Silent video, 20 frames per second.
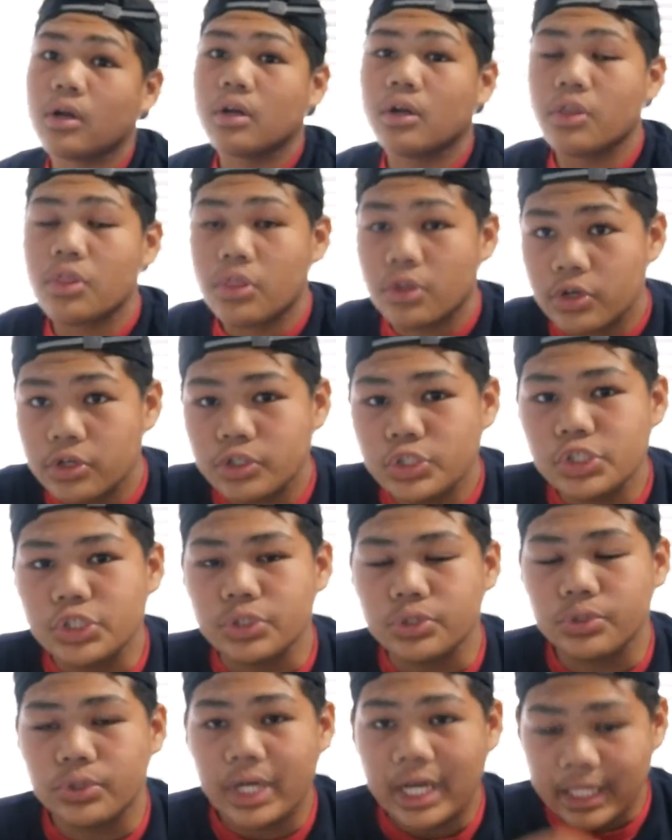on our third
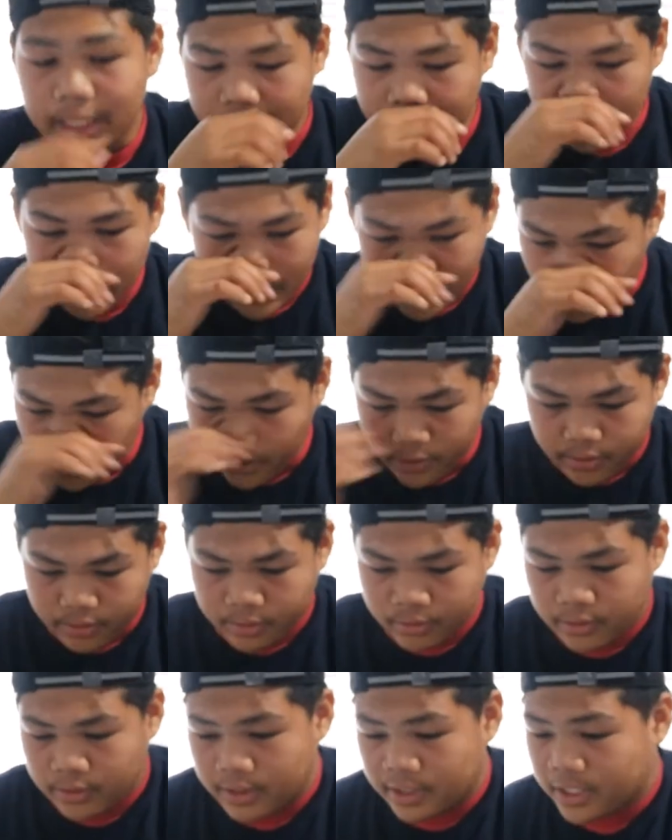shoe and
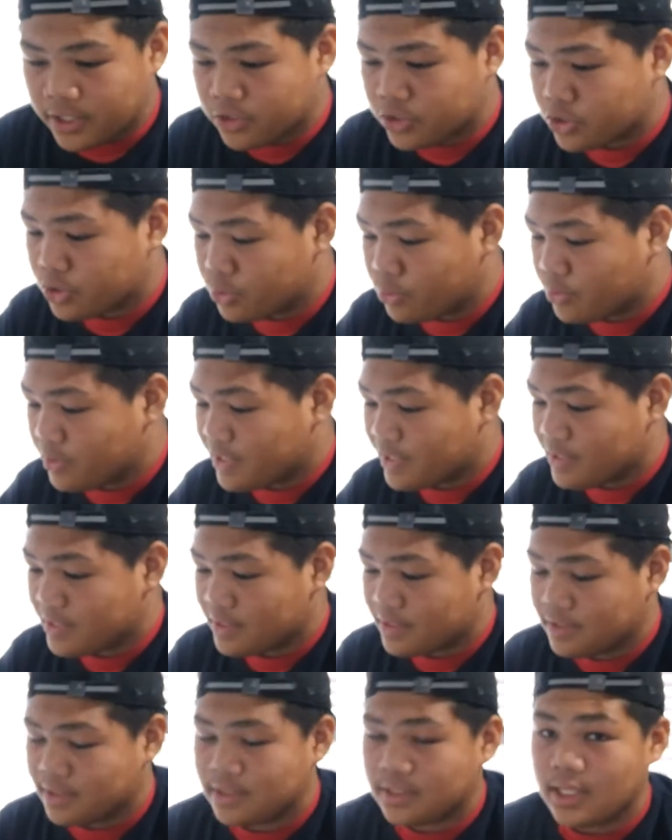uh, that shoe
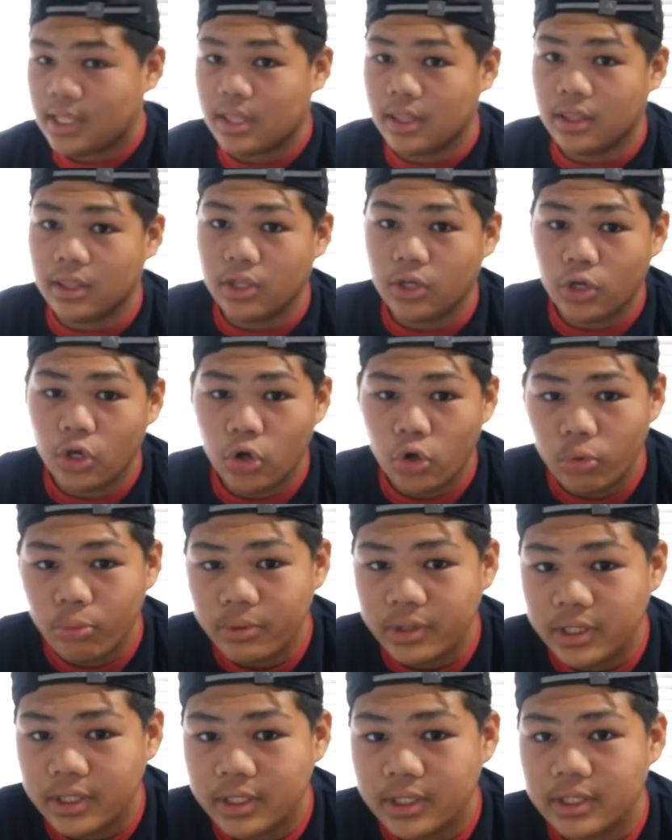is the
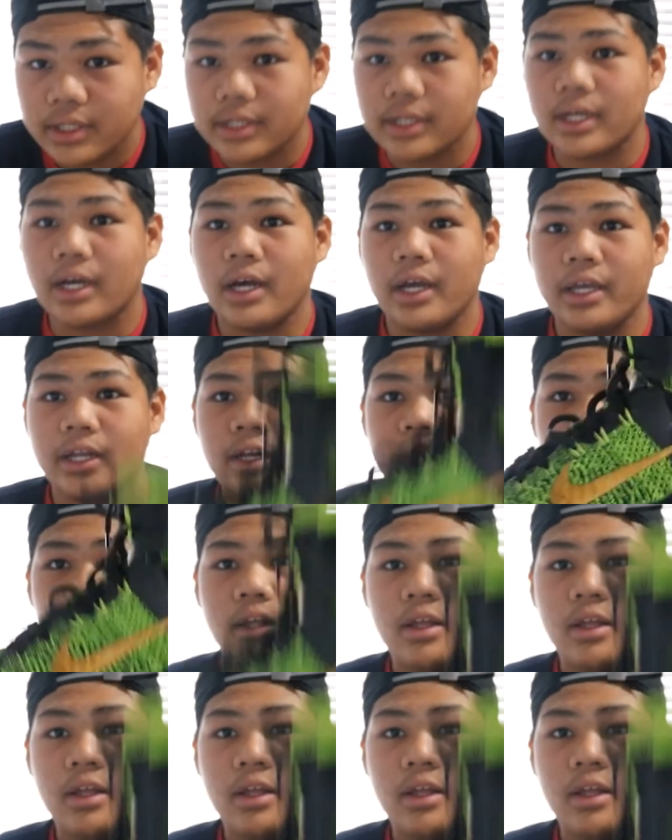Kobe 9